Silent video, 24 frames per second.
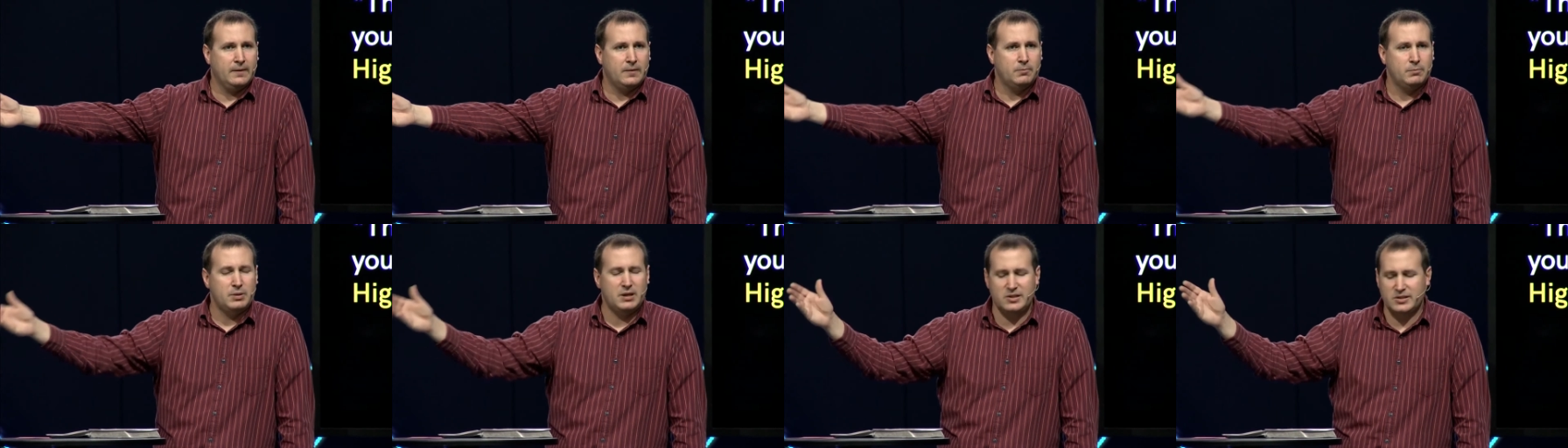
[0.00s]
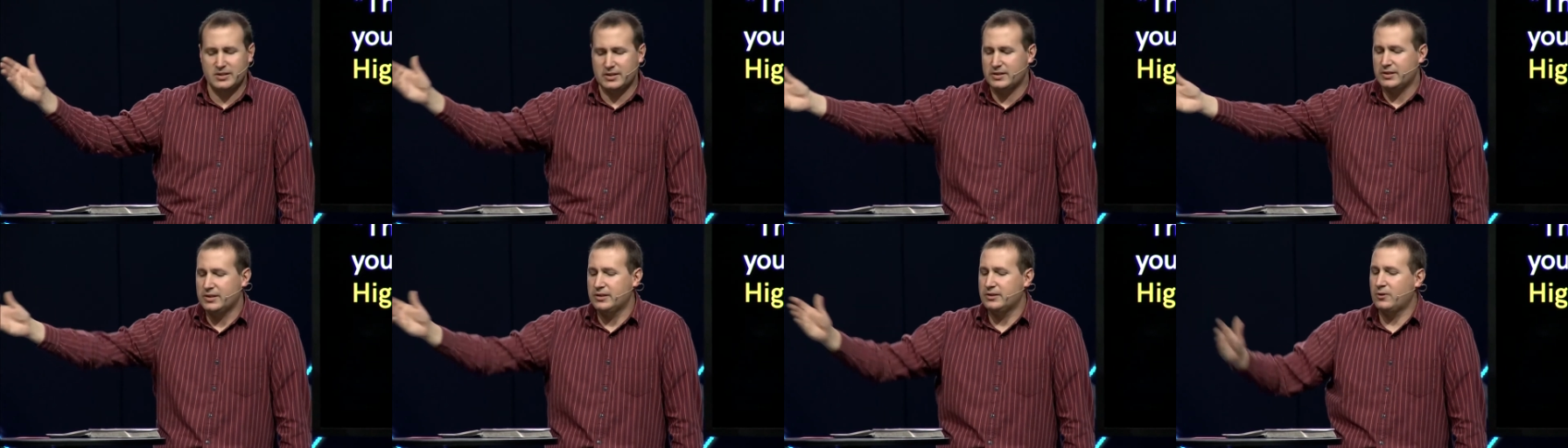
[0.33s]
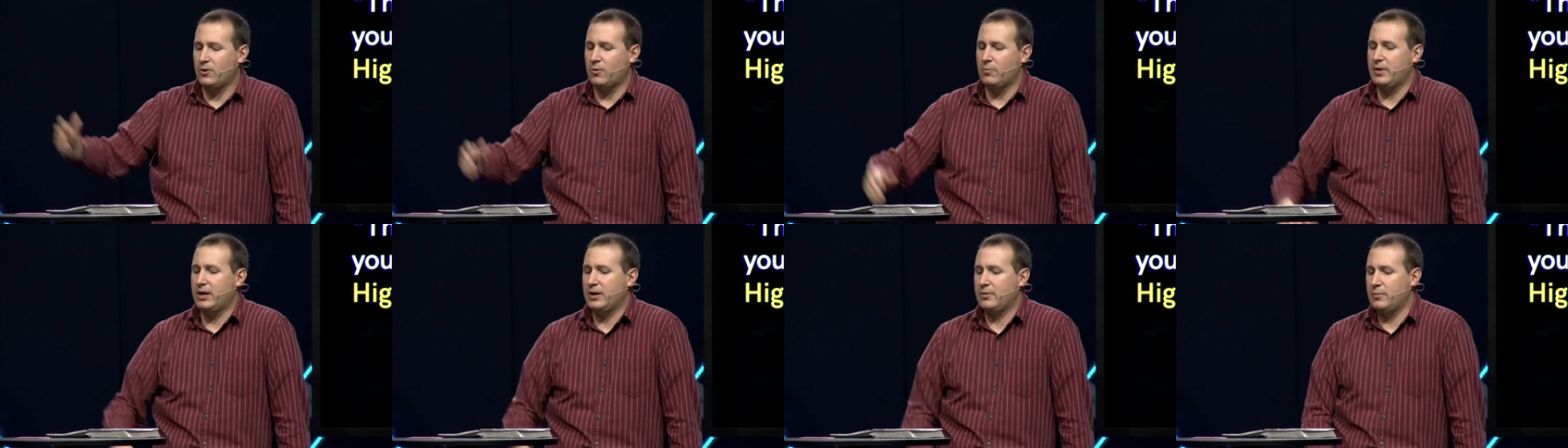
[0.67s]
pieces that
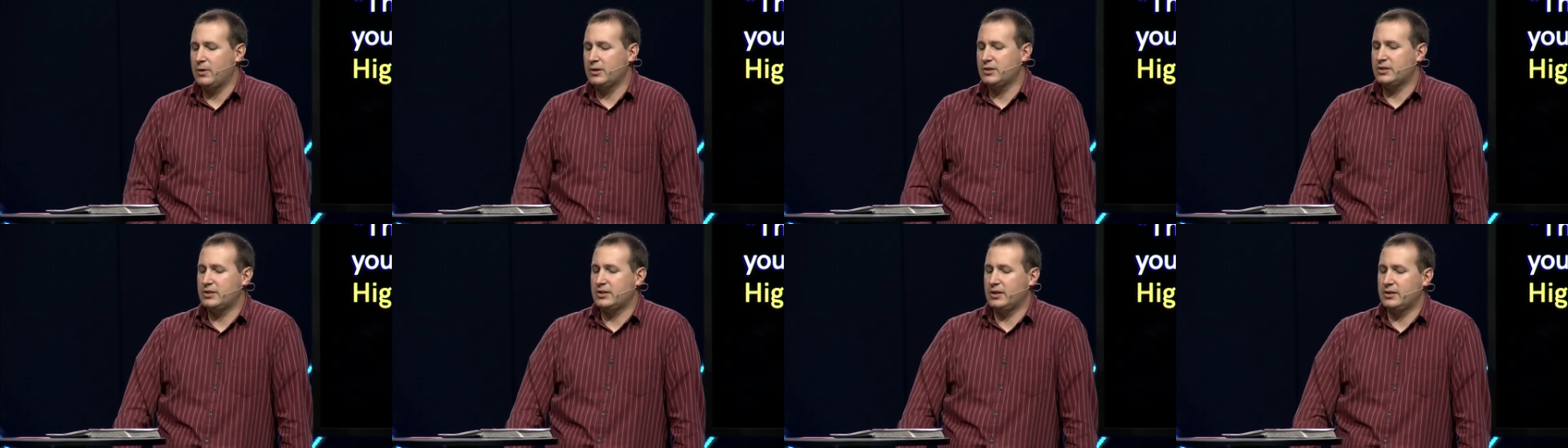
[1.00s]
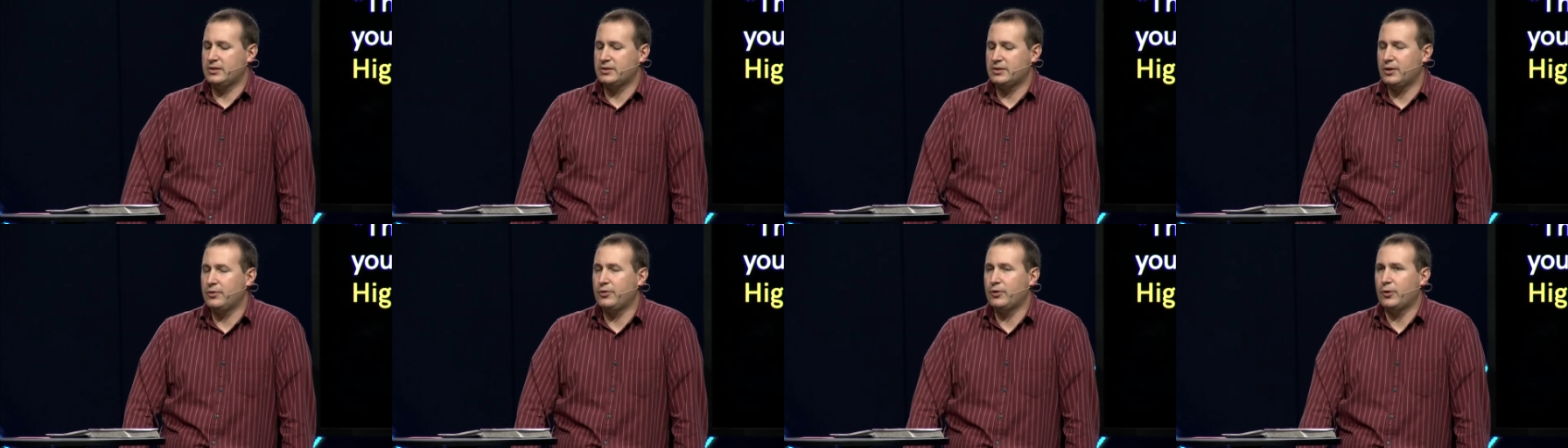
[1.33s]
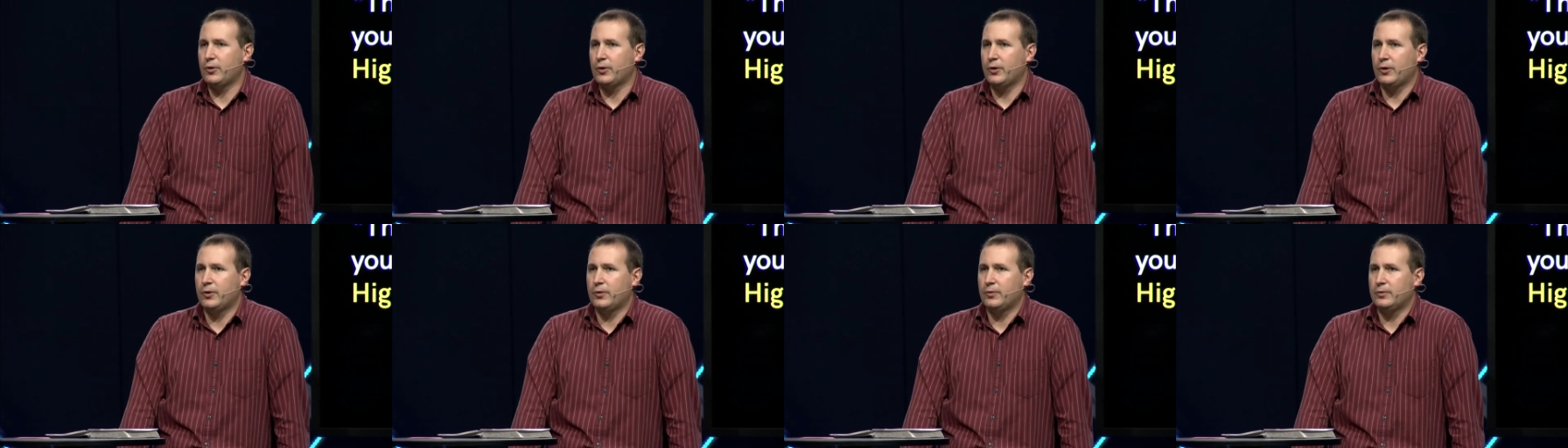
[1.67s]
don't make much sense on
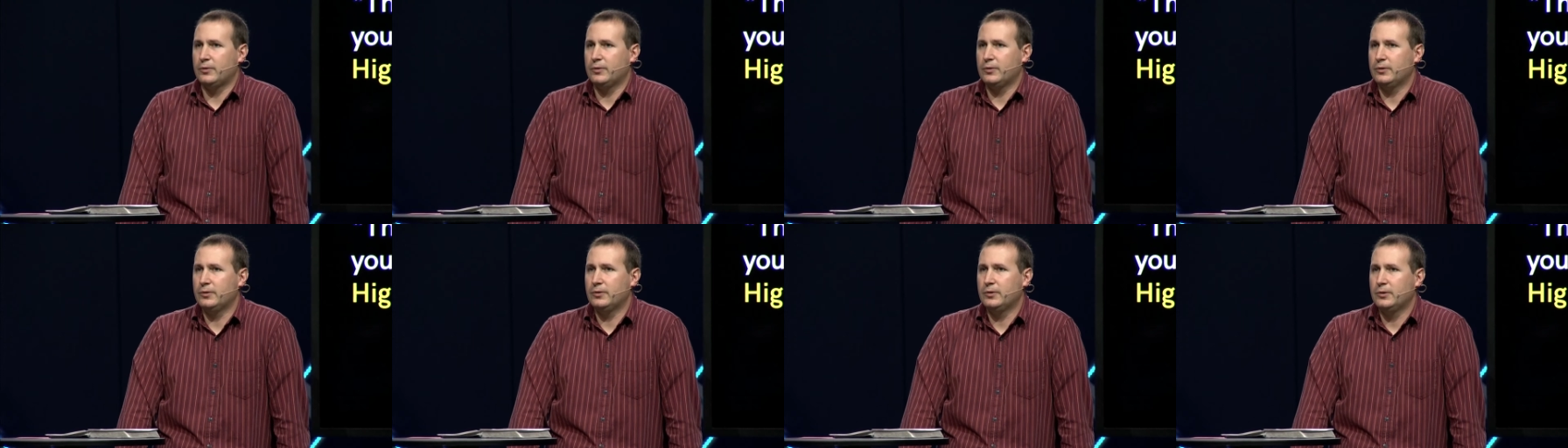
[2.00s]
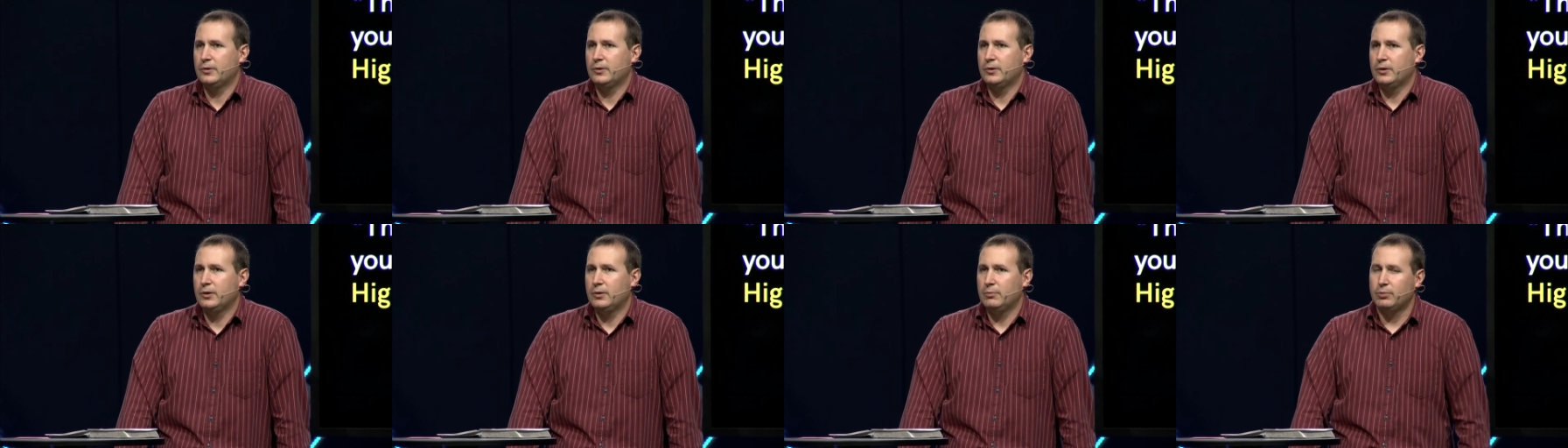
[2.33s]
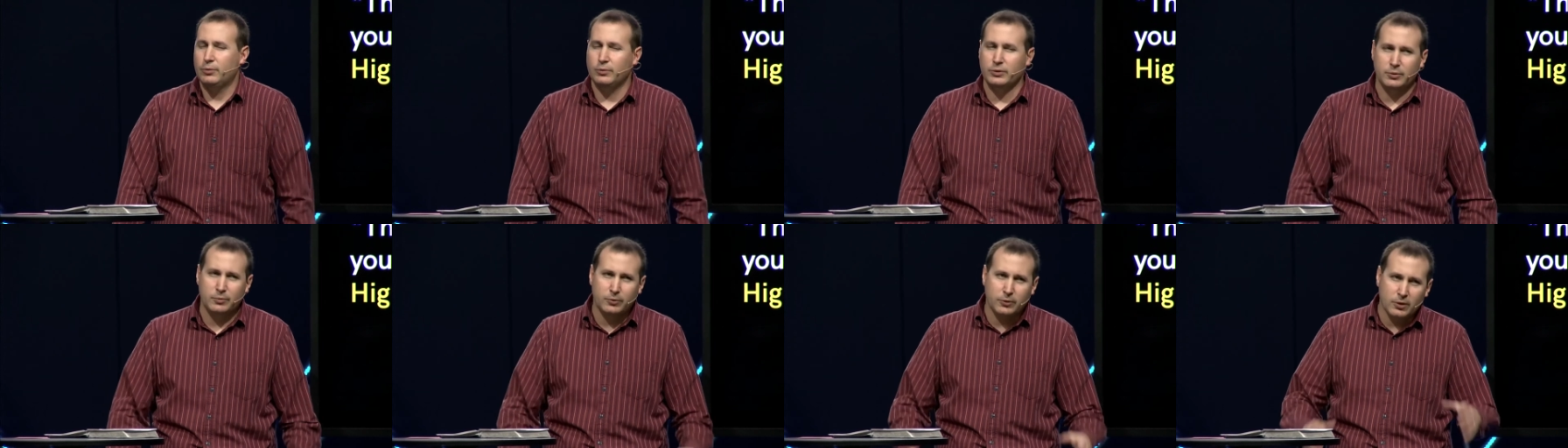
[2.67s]
their own. But
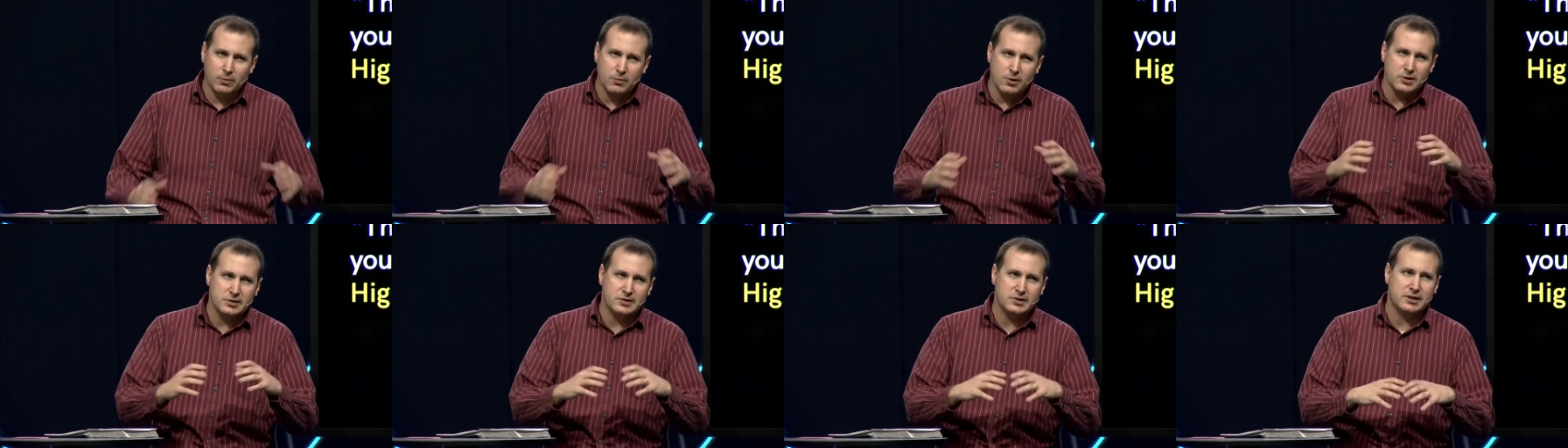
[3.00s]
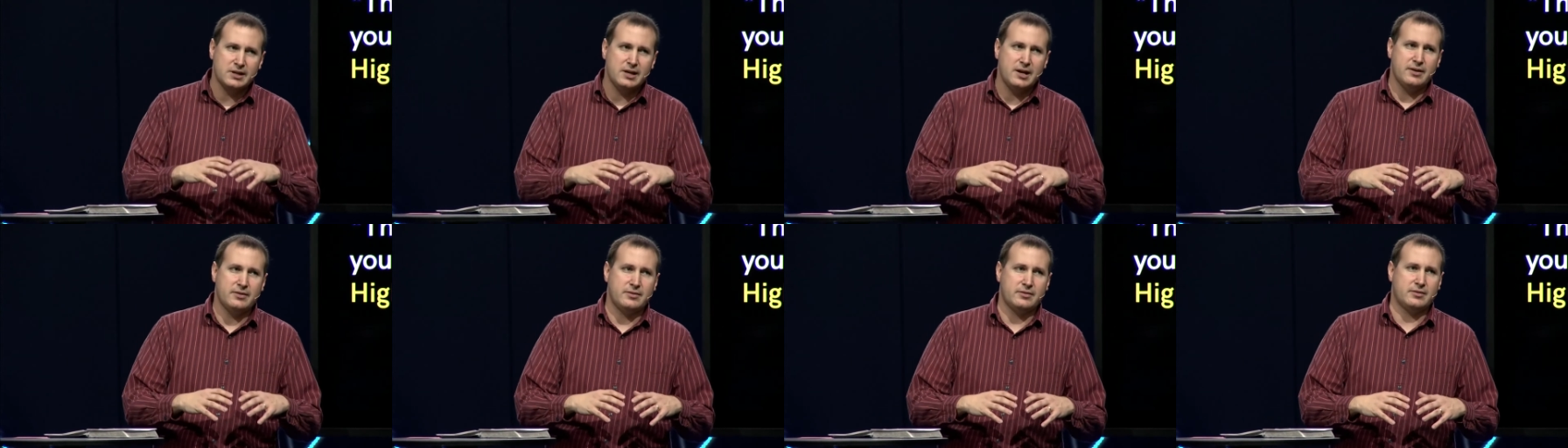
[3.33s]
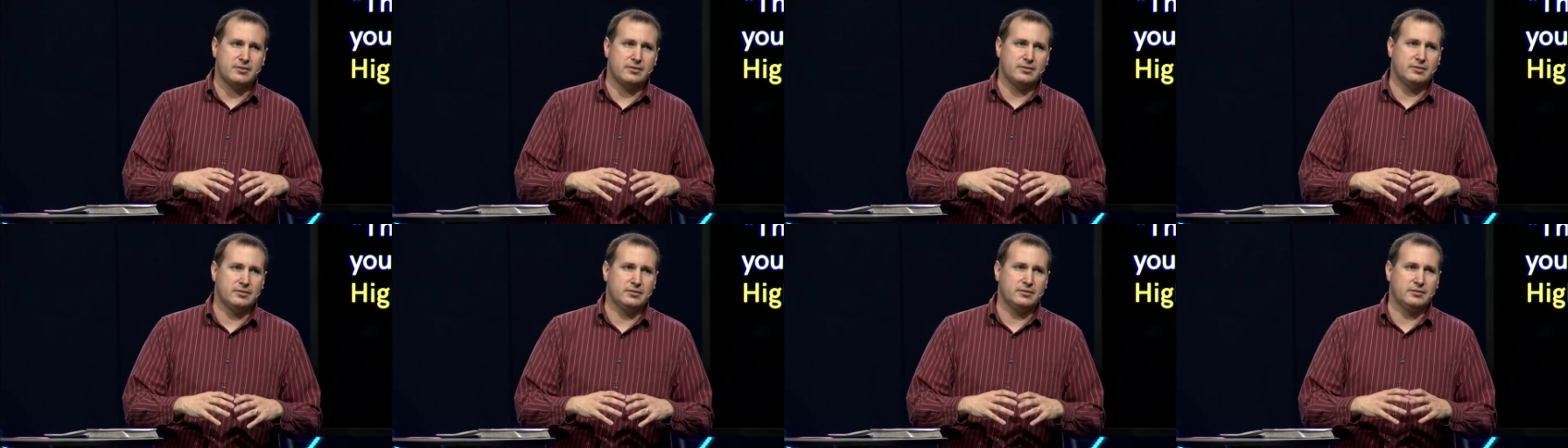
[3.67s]
when you put them all
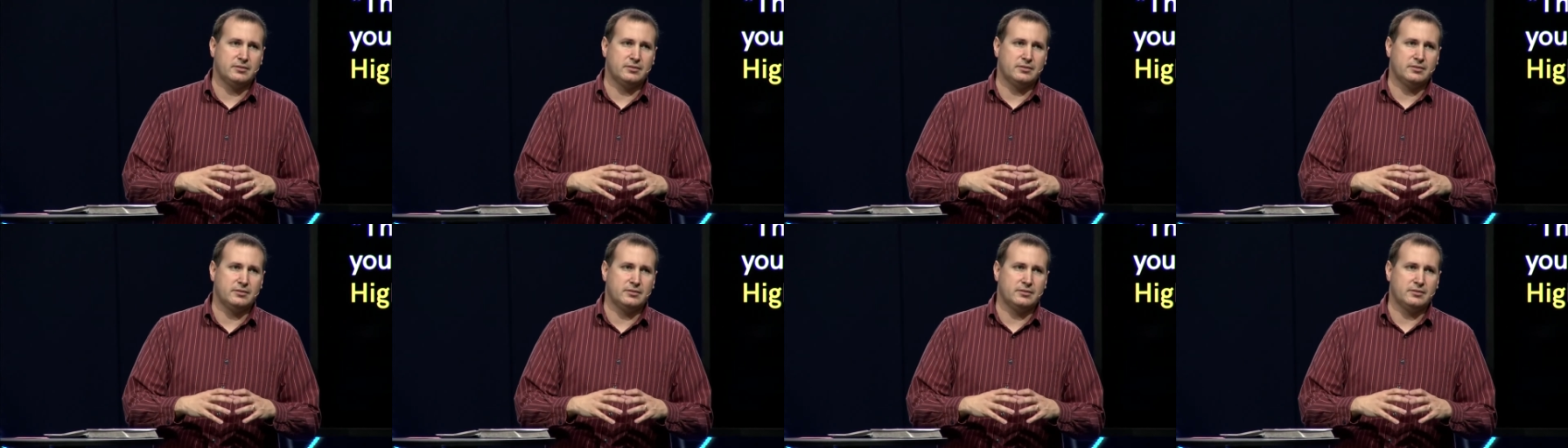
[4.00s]
together